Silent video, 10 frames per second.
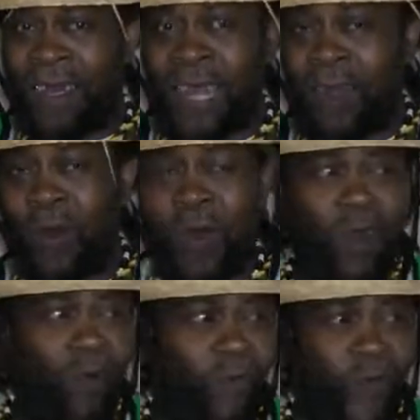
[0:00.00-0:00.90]
Not
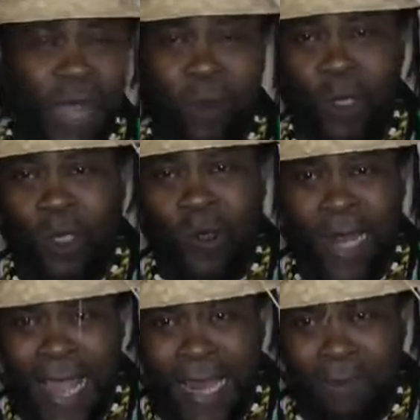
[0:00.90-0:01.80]
only look forward to
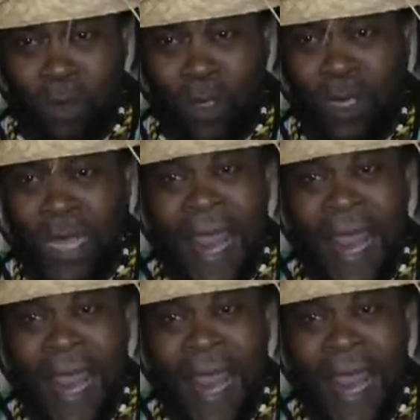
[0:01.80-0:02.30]
dying, but